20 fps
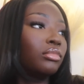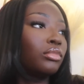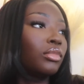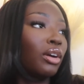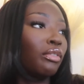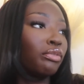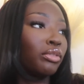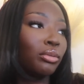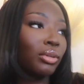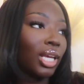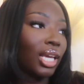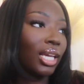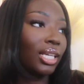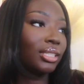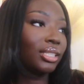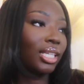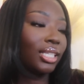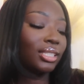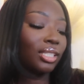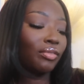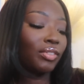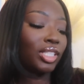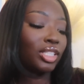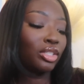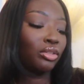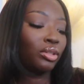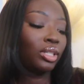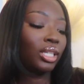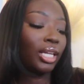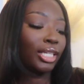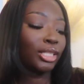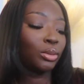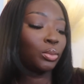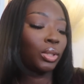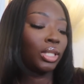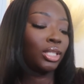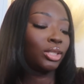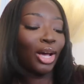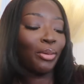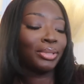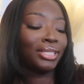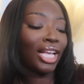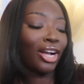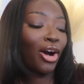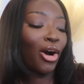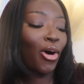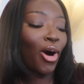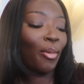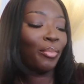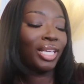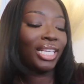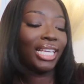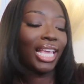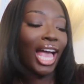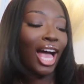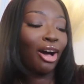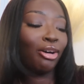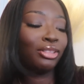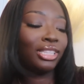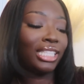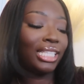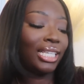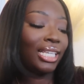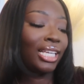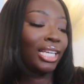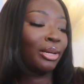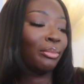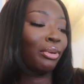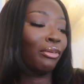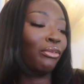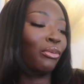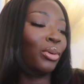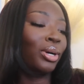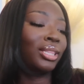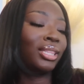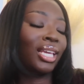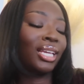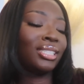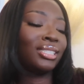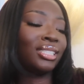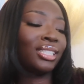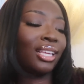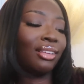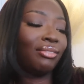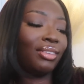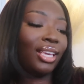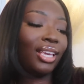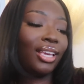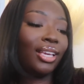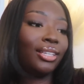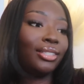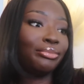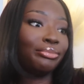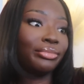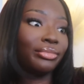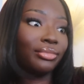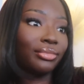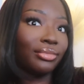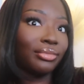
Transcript: a few days. Thanksgiving is literally next week. So I was like, oh, I'm gonna eat healthy before Thanksgiving.